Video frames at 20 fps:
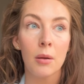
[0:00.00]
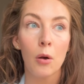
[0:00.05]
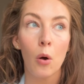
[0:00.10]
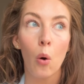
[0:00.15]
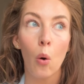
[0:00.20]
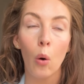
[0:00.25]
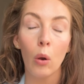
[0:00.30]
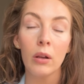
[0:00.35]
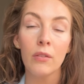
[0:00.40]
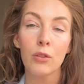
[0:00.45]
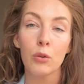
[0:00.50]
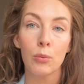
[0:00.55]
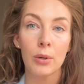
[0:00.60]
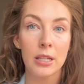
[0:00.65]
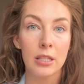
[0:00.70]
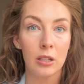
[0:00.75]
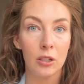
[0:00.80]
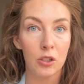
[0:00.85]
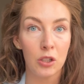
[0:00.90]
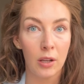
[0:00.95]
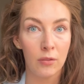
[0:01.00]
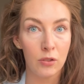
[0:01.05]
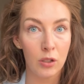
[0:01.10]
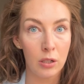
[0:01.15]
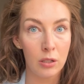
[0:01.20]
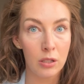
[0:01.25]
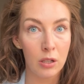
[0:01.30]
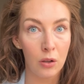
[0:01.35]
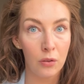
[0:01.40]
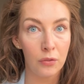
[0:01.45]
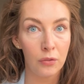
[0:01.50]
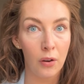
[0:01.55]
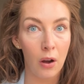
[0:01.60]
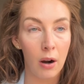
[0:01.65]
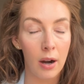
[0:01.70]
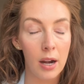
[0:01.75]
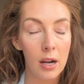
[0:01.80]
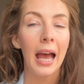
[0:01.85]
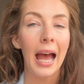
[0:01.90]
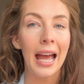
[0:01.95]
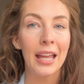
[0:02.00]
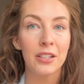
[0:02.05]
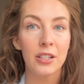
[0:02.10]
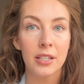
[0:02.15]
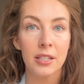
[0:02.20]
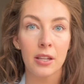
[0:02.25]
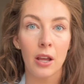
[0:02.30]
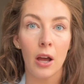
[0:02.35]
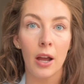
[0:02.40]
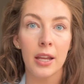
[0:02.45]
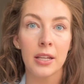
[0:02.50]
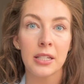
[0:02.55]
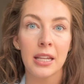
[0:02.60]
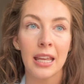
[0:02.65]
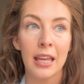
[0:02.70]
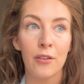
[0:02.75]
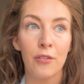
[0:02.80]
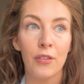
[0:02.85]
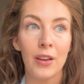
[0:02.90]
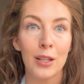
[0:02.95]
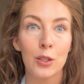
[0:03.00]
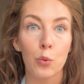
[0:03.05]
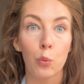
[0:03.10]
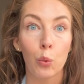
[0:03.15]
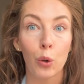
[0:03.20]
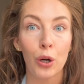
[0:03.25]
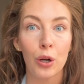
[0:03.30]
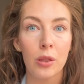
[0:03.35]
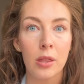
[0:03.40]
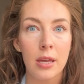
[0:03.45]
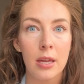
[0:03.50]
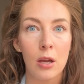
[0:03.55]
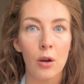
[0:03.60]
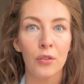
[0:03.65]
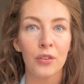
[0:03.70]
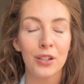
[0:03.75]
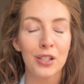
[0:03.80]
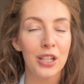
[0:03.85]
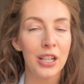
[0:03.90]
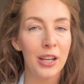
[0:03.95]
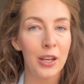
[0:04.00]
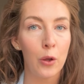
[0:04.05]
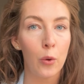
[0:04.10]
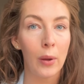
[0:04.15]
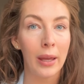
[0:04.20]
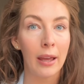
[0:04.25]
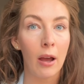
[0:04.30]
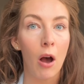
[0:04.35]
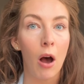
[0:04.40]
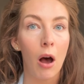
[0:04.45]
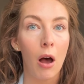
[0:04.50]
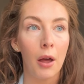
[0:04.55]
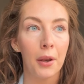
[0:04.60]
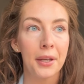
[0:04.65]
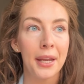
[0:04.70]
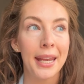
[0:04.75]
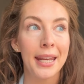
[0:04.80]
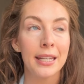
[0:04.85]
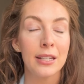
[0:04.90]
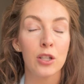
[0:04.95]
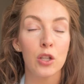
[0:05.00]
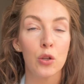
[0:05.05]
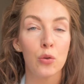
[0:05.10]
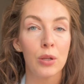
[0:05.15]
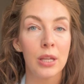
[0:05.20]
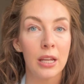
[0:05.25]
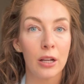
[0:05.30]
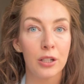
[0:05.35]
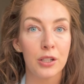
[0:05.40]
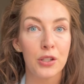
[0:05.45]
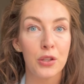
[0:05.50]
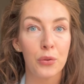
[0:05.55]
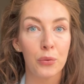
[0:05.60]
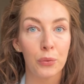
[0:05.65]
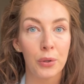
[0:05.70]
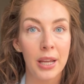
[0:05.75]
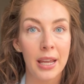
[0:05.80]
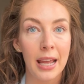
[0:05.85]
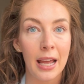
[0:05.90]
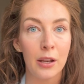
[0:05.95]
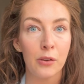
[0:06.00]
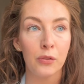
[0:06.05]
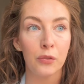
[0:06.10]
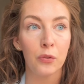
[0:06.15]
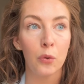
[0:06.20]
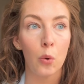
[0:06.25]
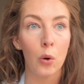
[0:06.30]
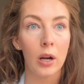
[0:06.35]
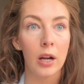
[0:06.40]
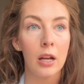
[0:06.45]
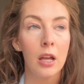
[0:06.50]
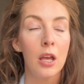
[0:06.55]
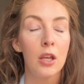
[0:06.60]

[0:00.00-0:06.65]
all of the research I've done so far and decide if it's worthy of continuing on into years 3 and 4,